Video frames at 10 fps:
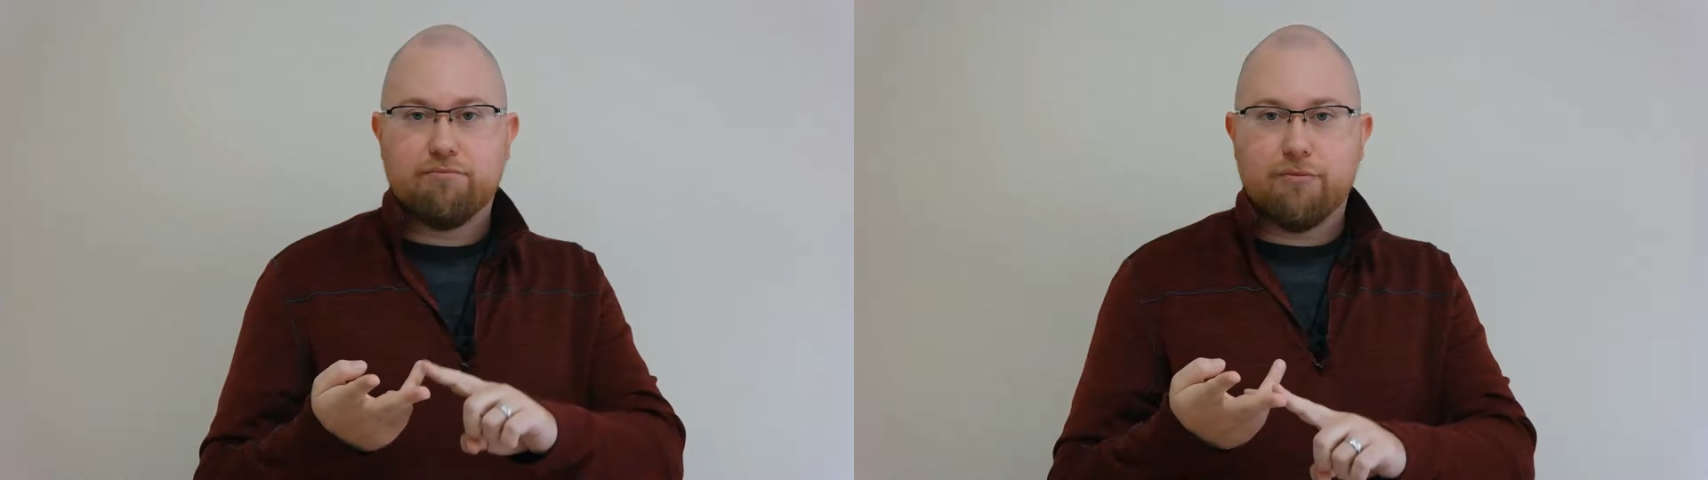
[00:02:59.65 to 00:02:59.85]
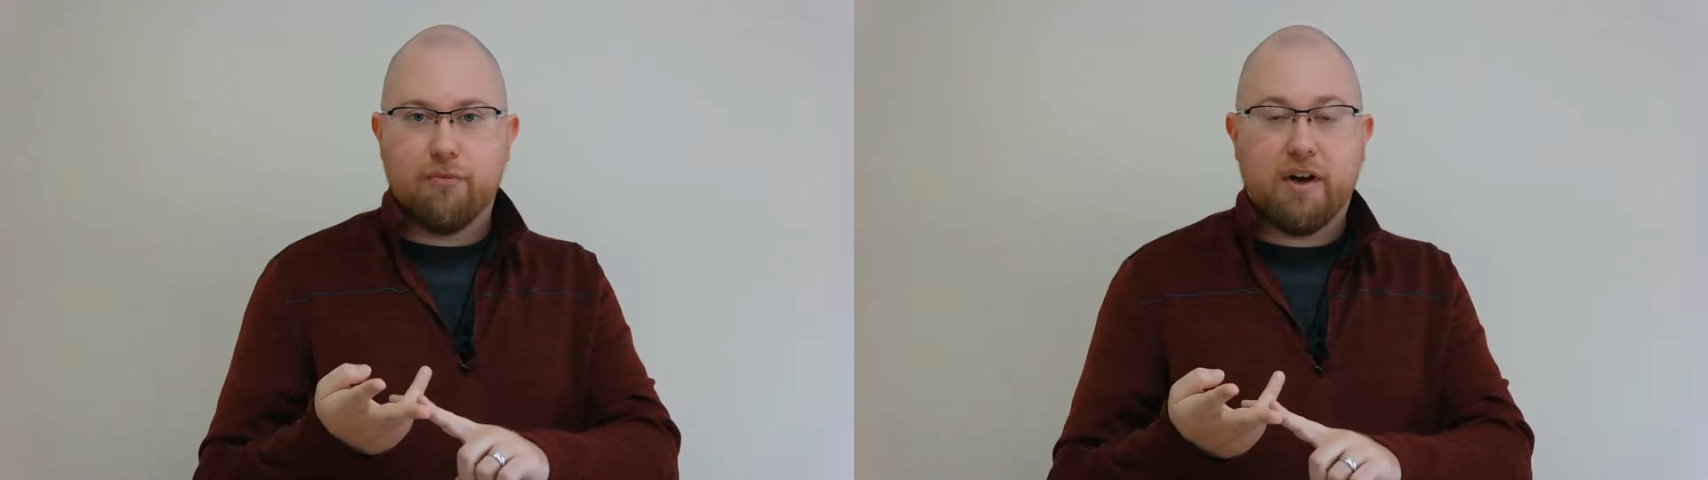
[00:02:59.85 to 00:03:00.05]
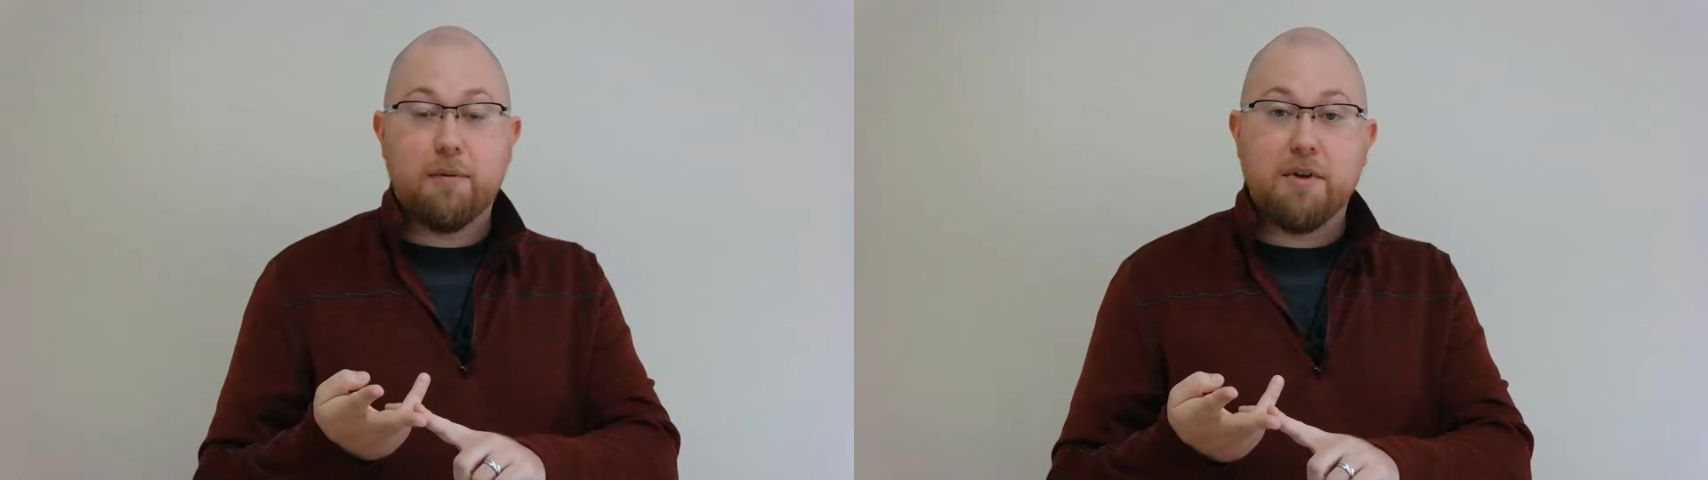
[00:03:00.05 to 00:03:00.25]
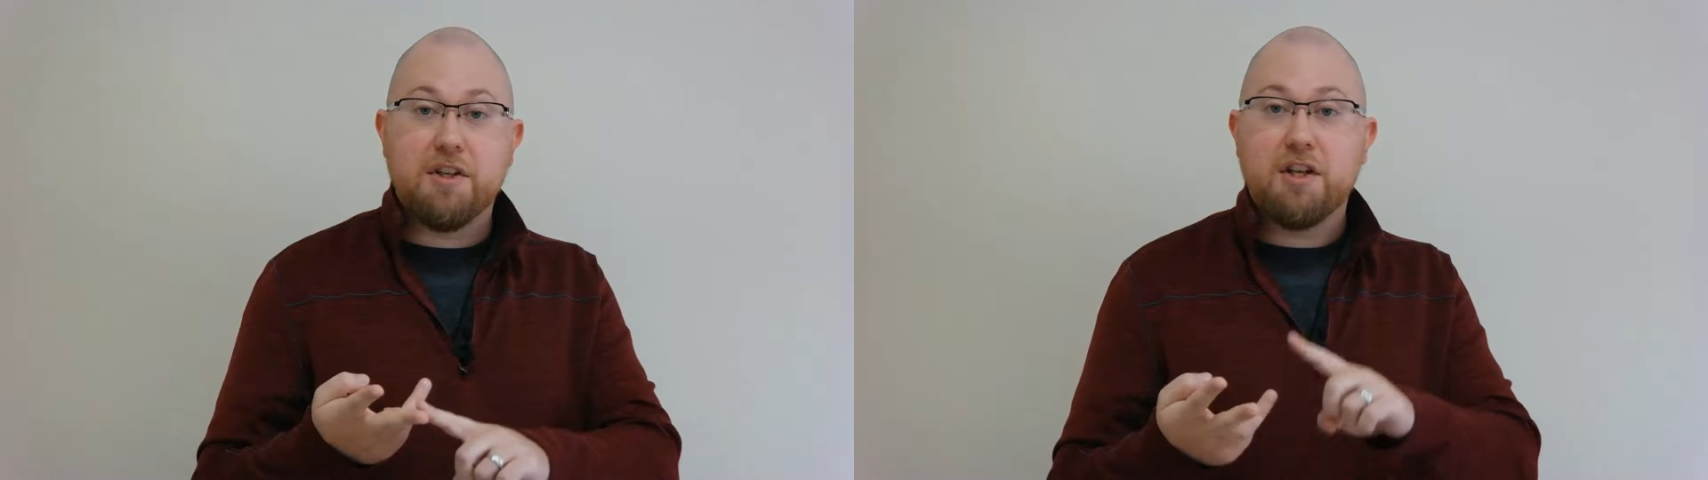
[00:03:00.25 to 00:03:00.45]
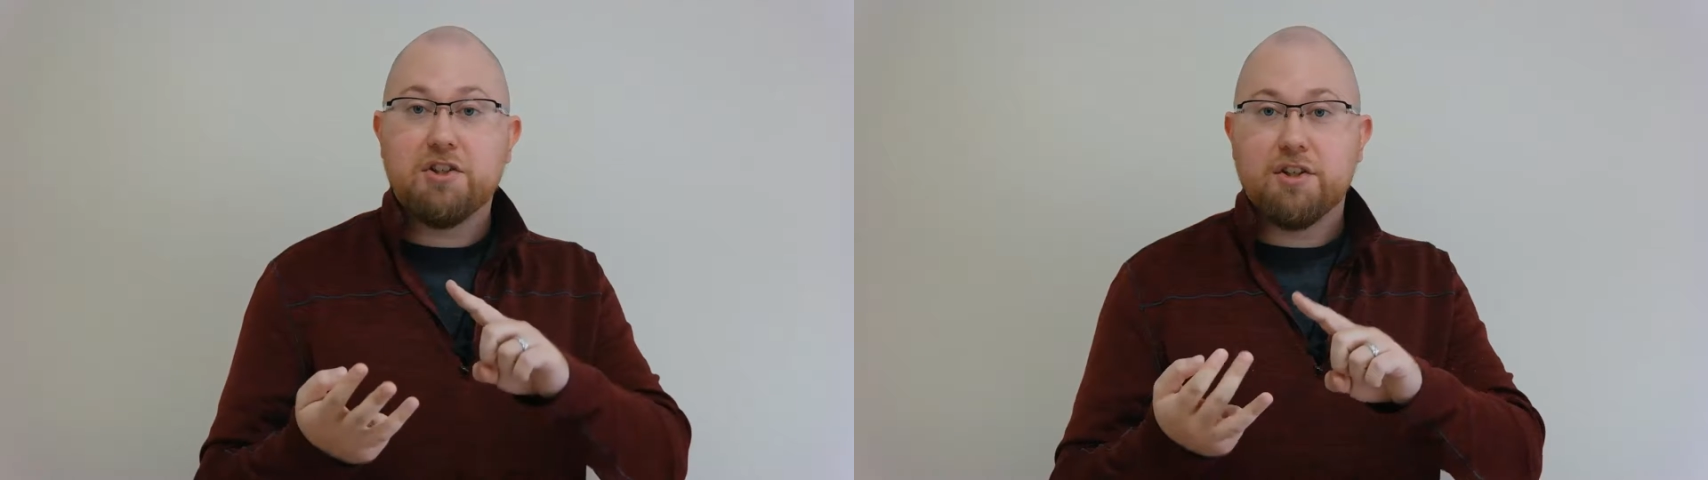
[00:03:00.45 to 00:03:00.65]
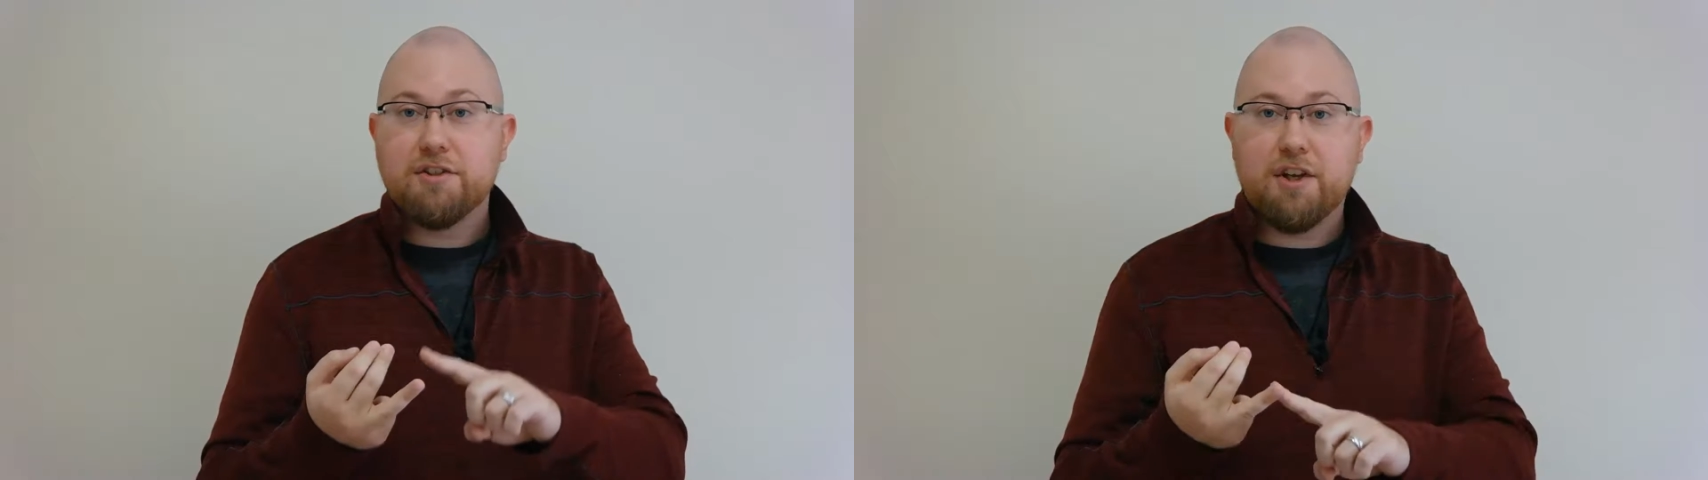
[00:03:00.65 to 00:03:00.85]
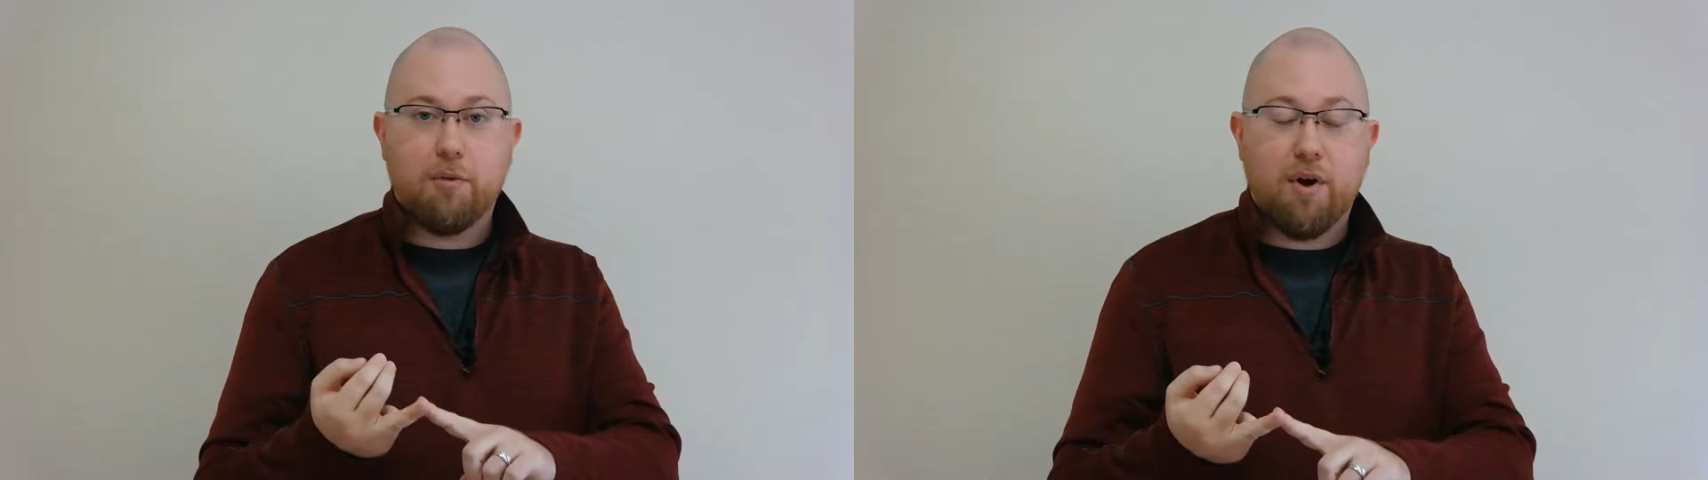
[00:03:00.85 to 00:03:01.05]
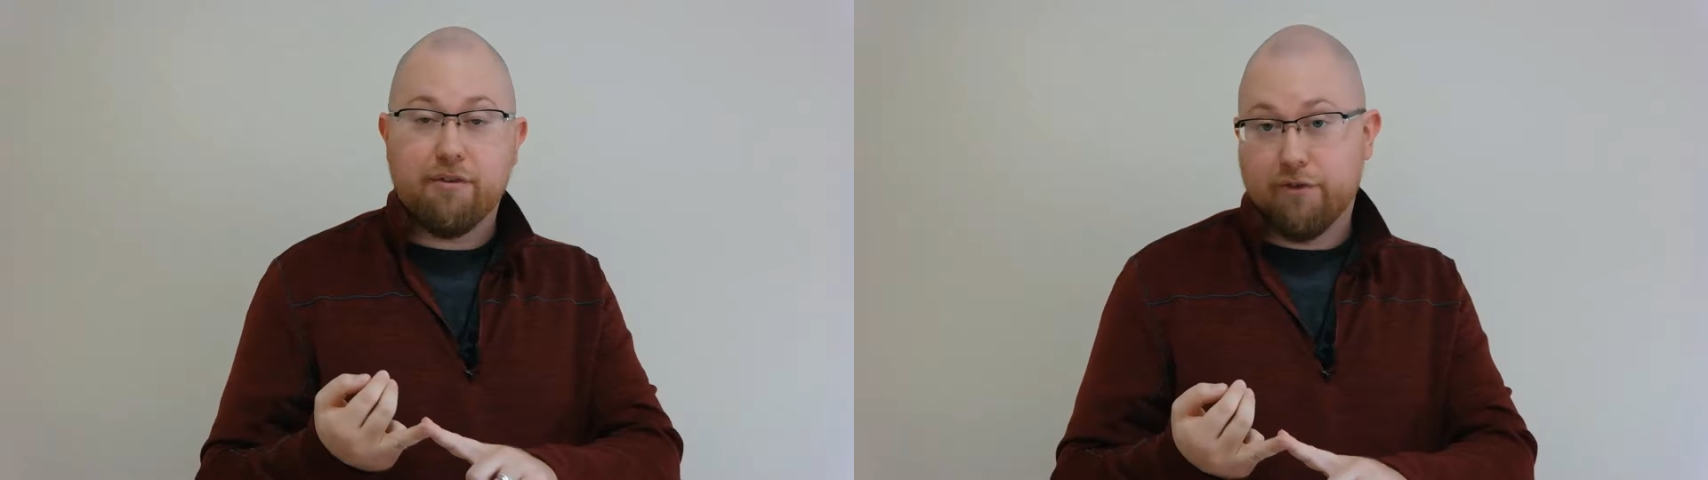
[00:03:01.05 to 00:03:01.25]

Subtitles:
recommendations, I want